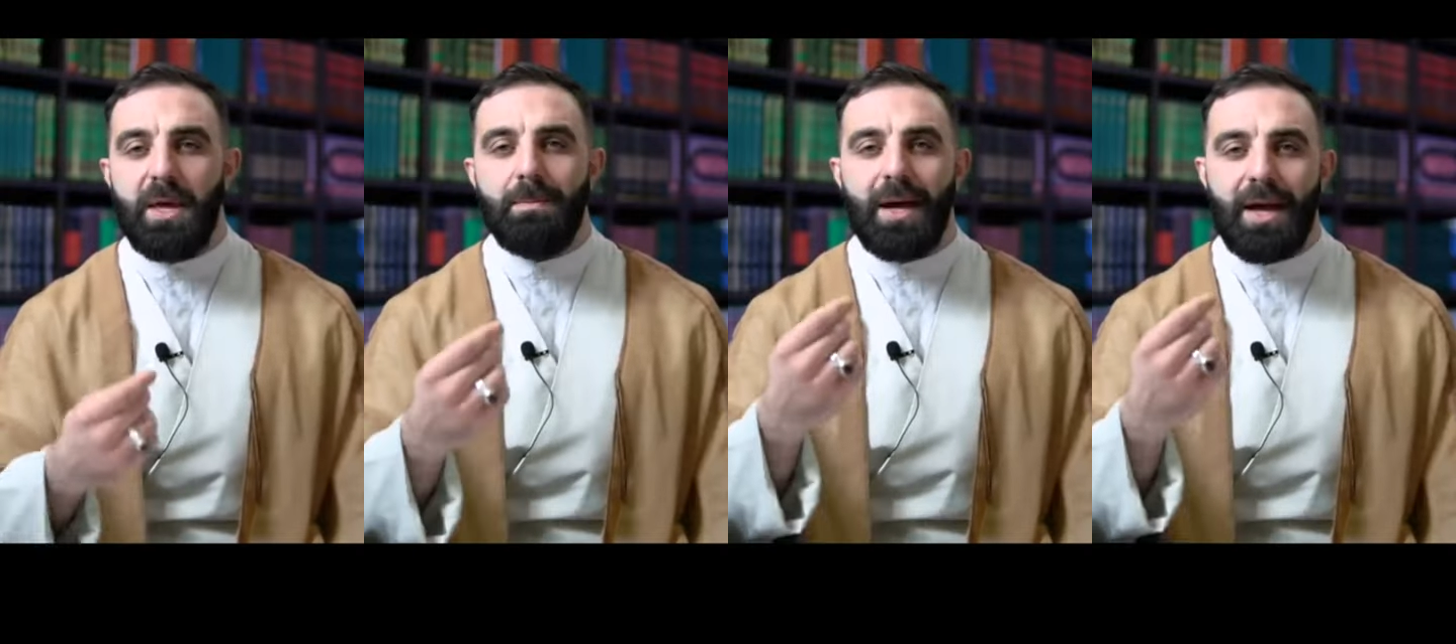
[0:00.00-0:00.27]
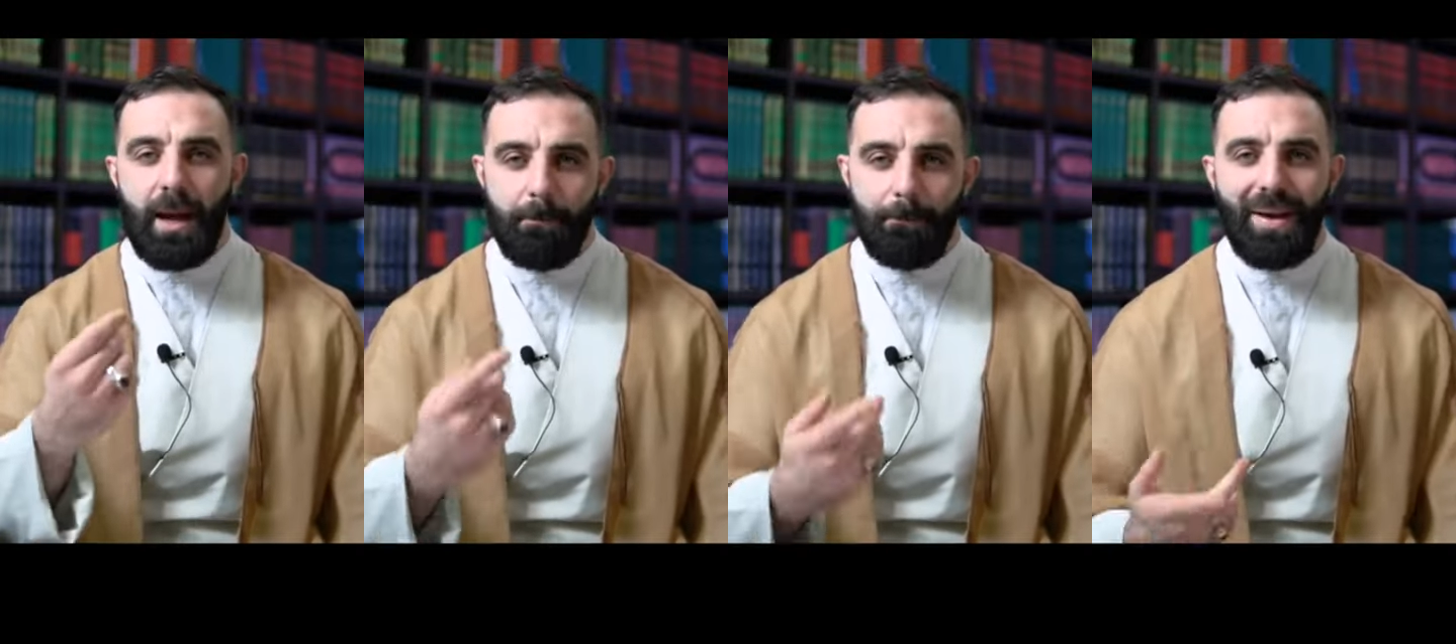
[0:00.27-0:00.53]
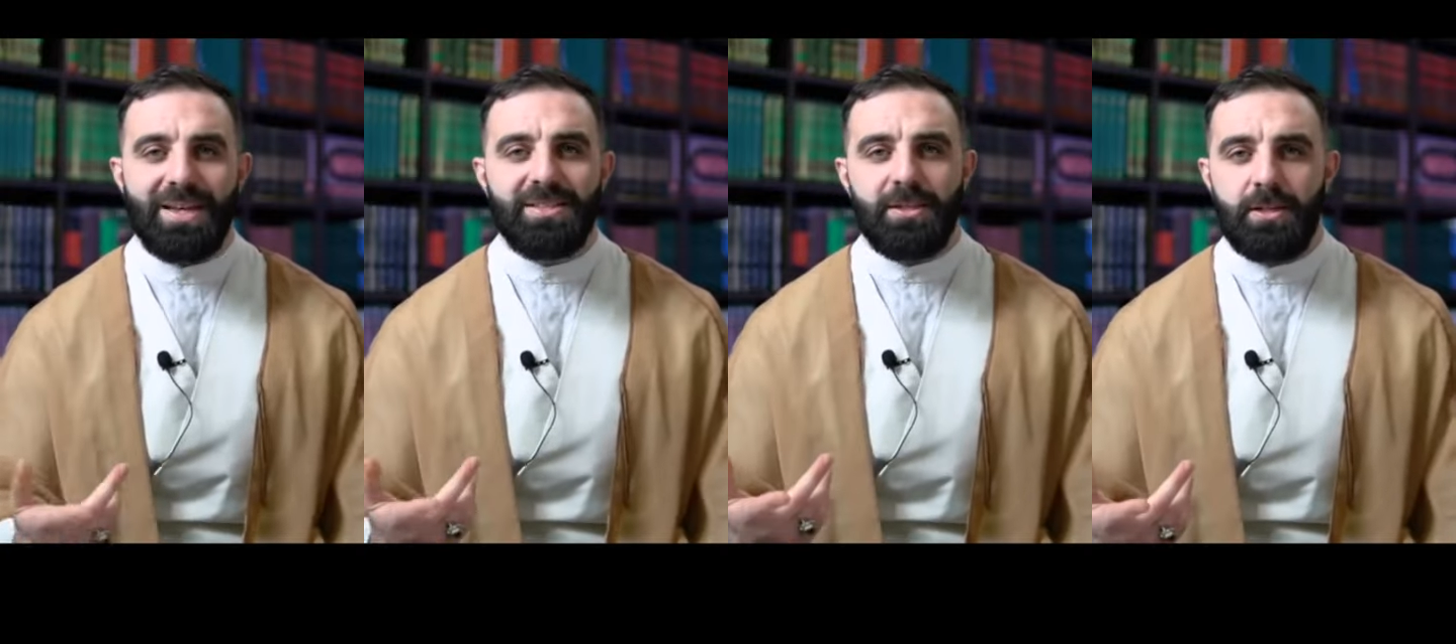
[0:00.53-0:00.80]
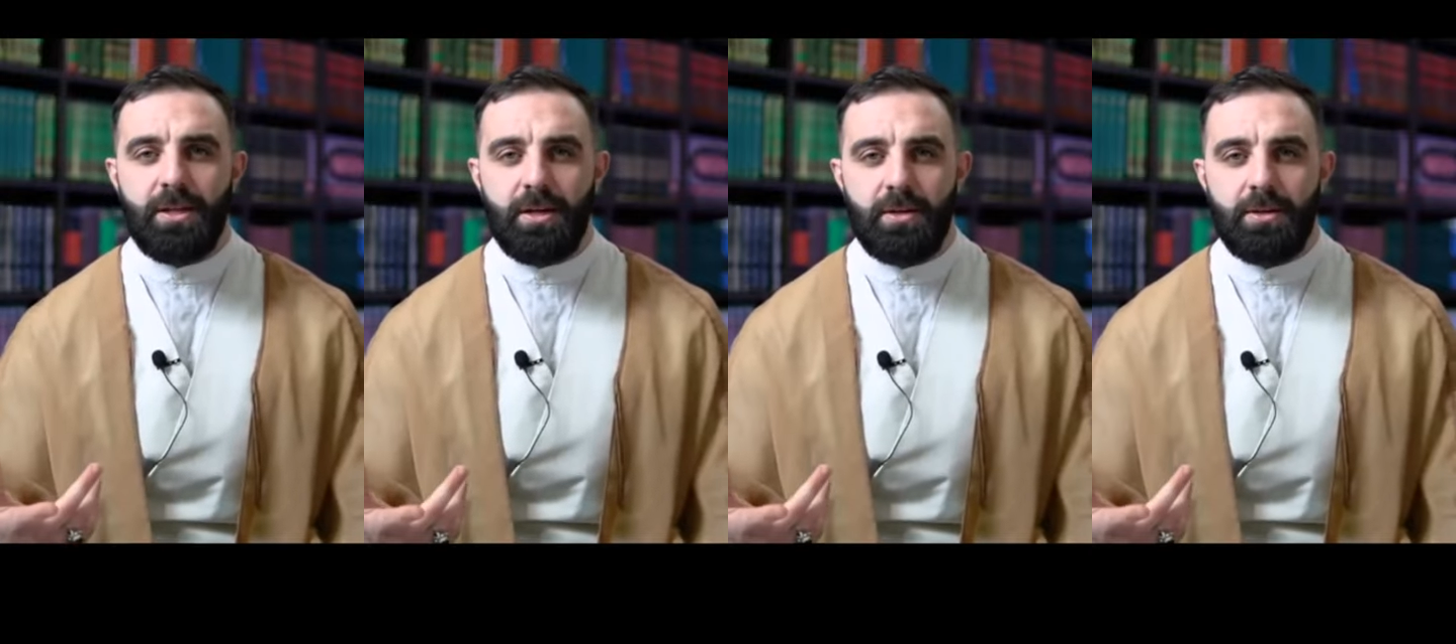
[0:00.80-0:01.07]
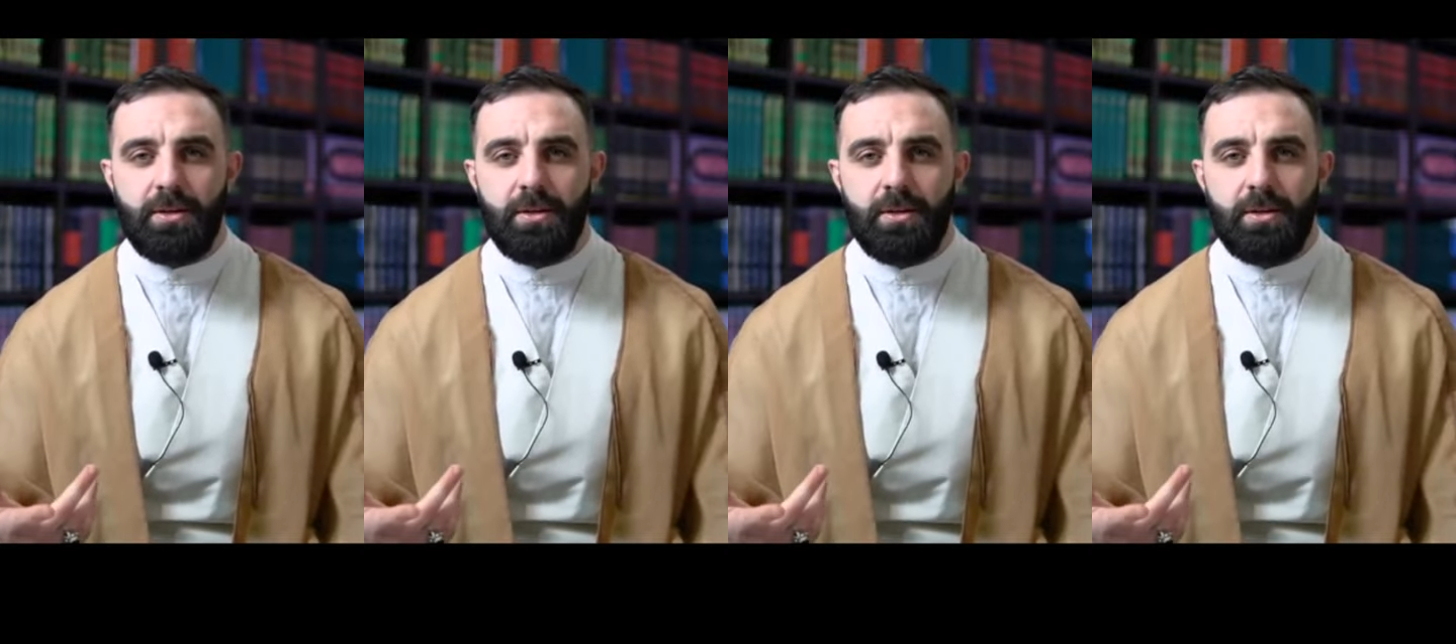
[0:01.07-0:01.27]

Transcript: be my ambassador,